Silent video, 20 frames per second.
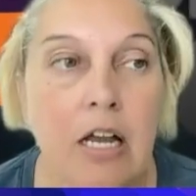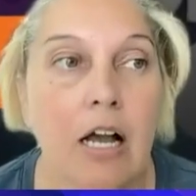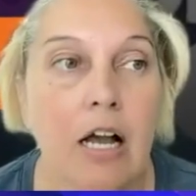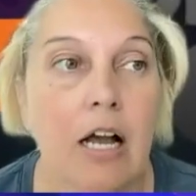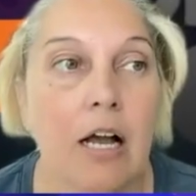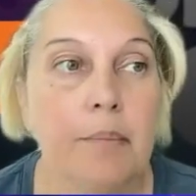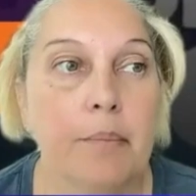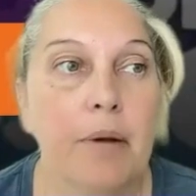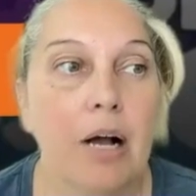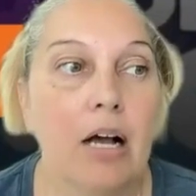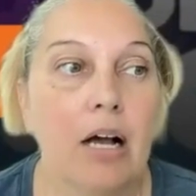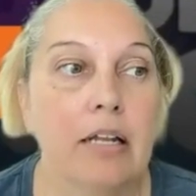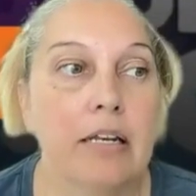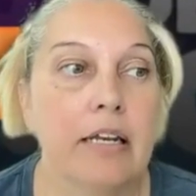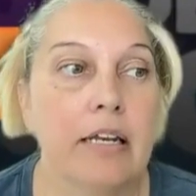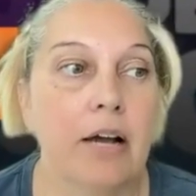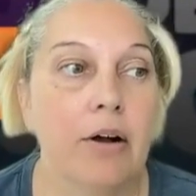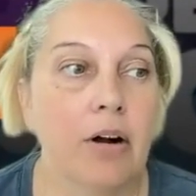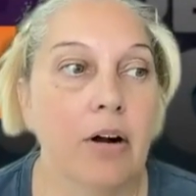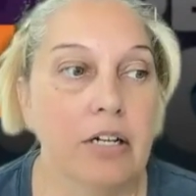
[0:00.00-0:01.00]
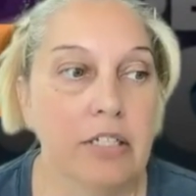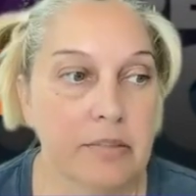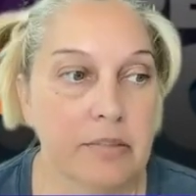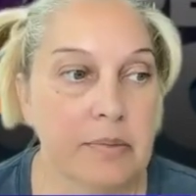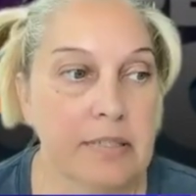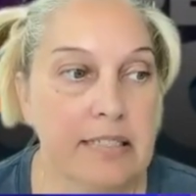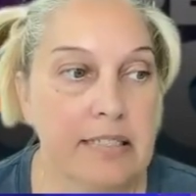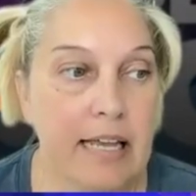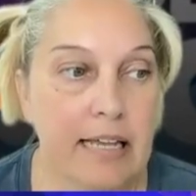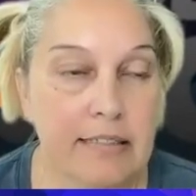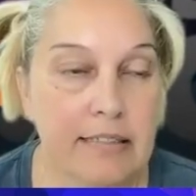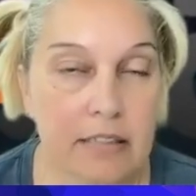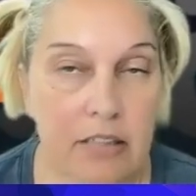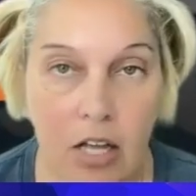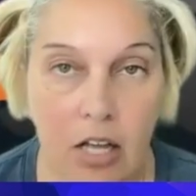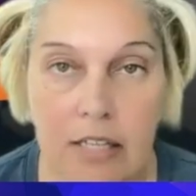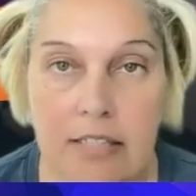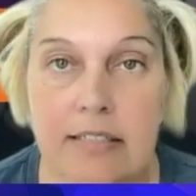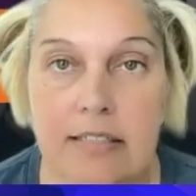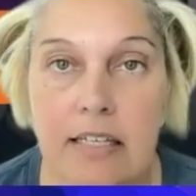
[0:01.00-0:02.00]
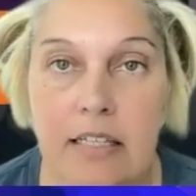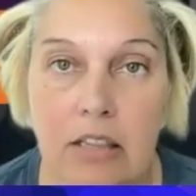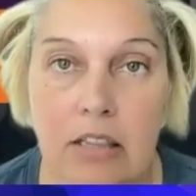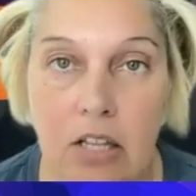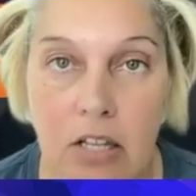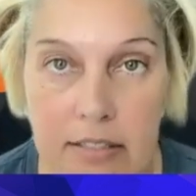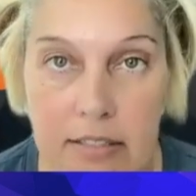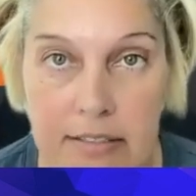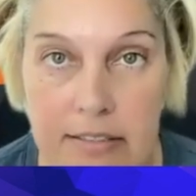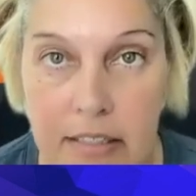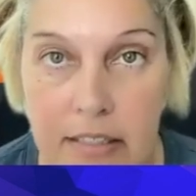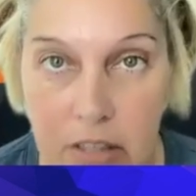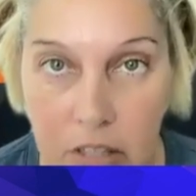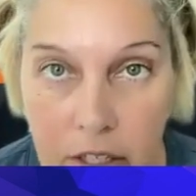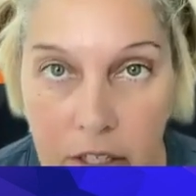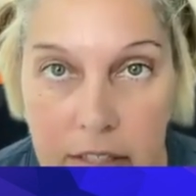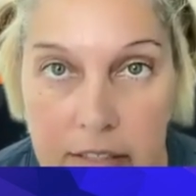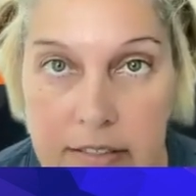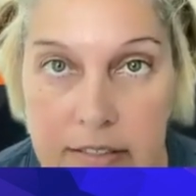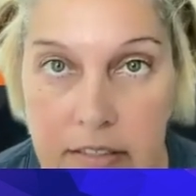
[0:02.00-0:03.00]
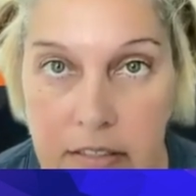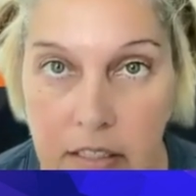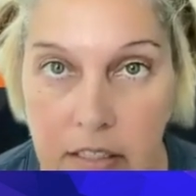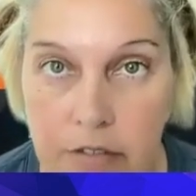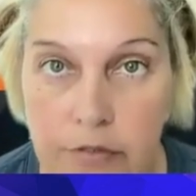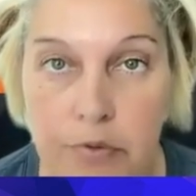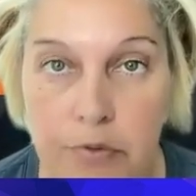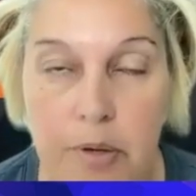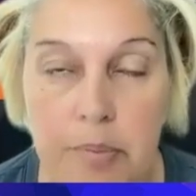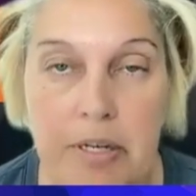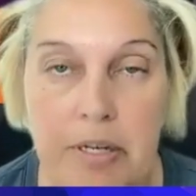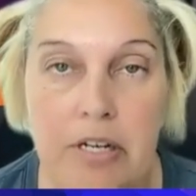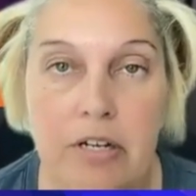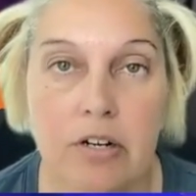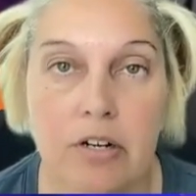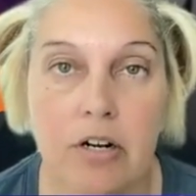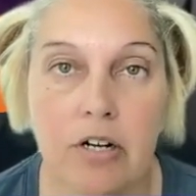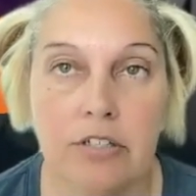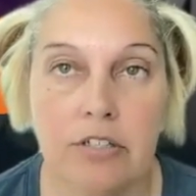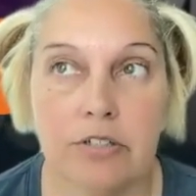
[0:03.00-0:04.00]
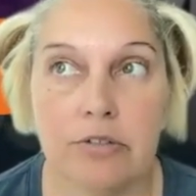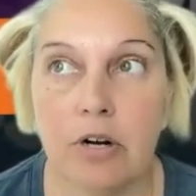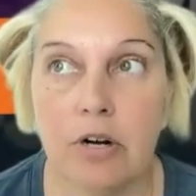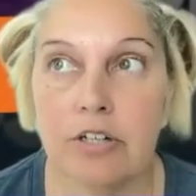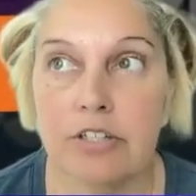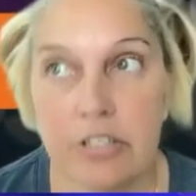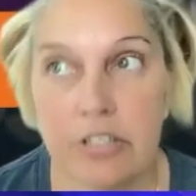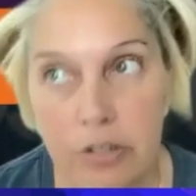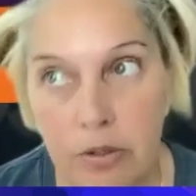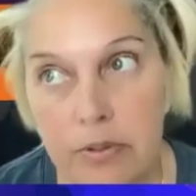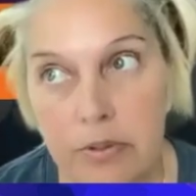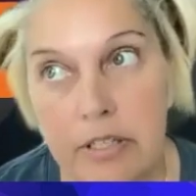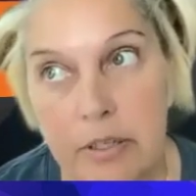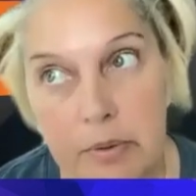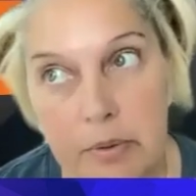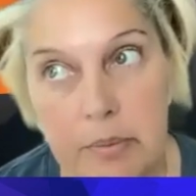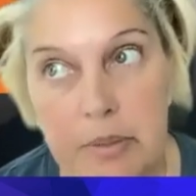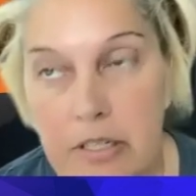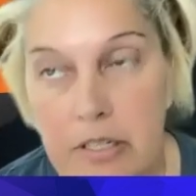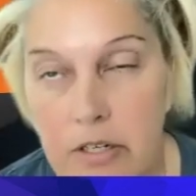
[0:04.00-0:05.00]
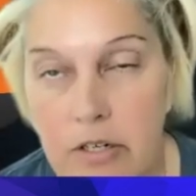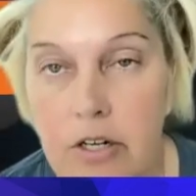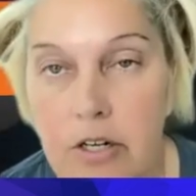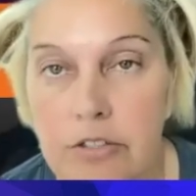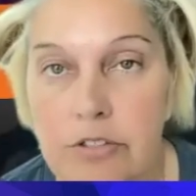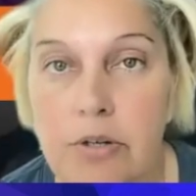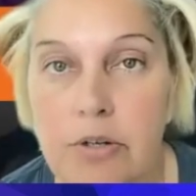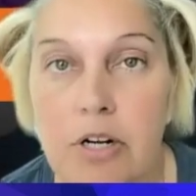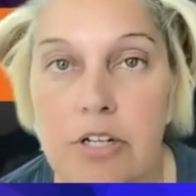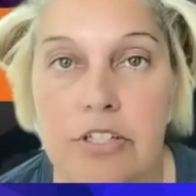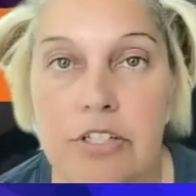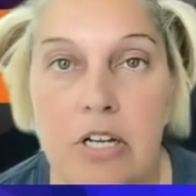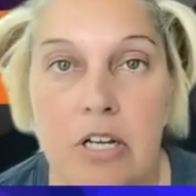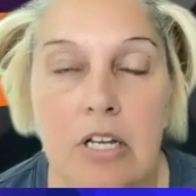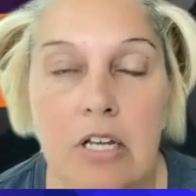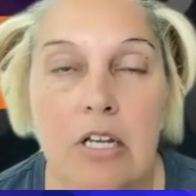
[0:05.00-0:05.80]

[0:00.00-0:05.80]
Now, Artemis has lots and lots and lots of women in her entourage, and only women in her entourage.